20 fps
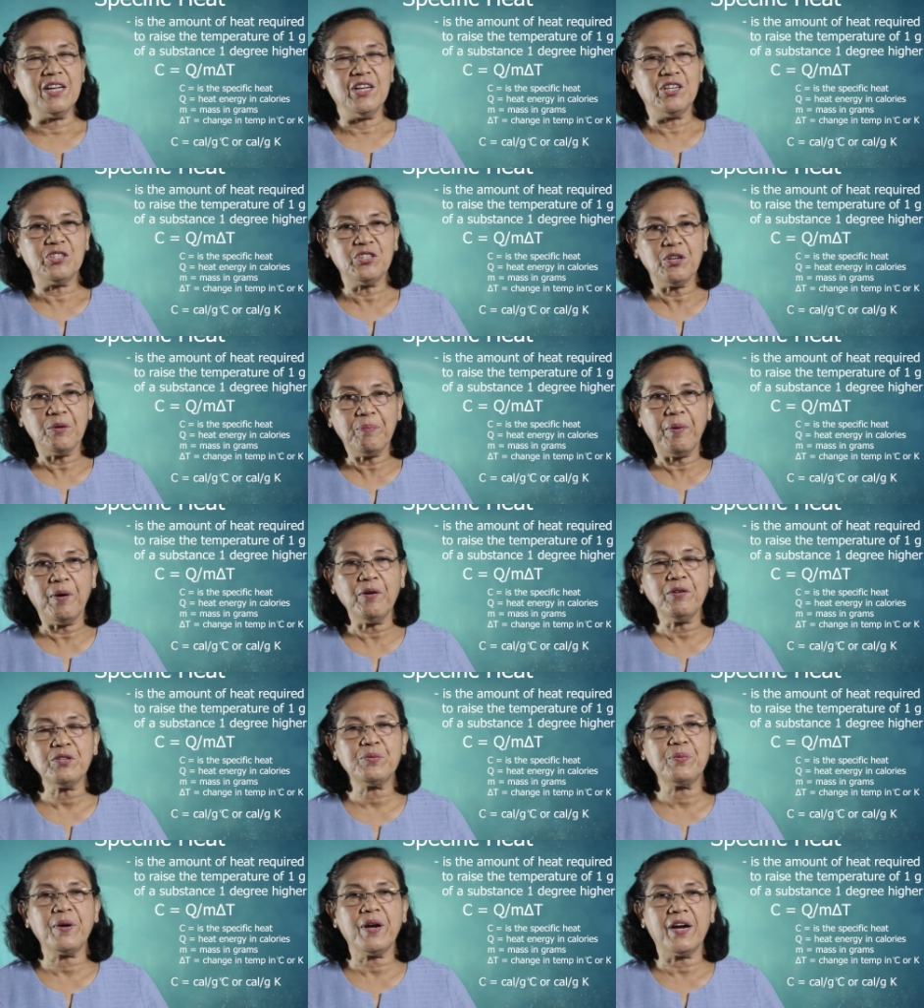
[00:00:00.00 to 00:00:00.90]

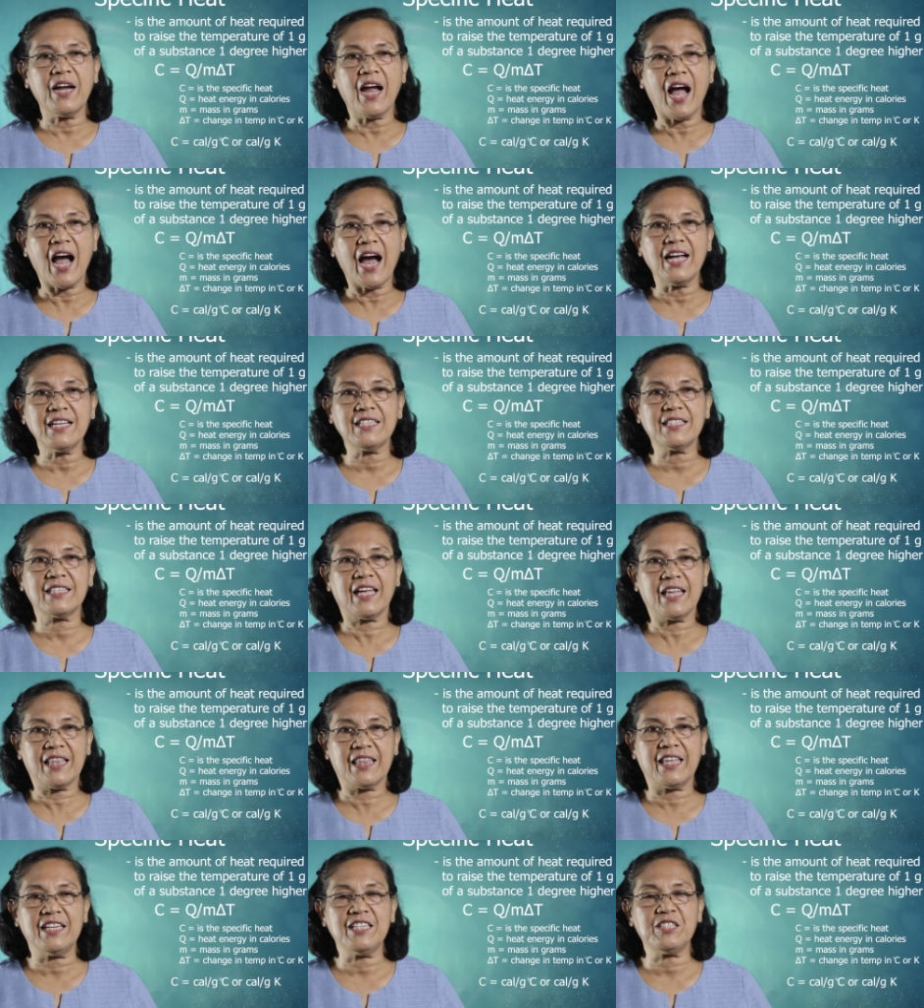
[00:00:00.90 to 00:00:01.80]
Suppose we are asked
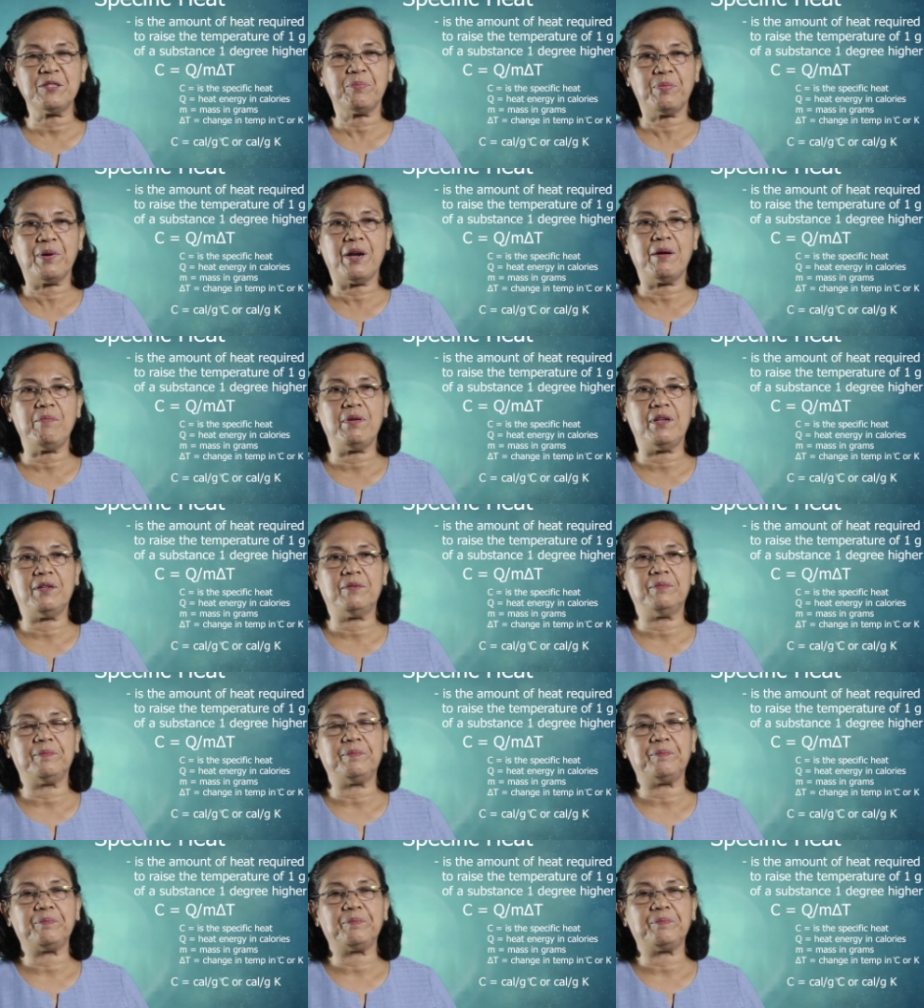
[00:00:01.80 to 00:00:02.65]
this problem.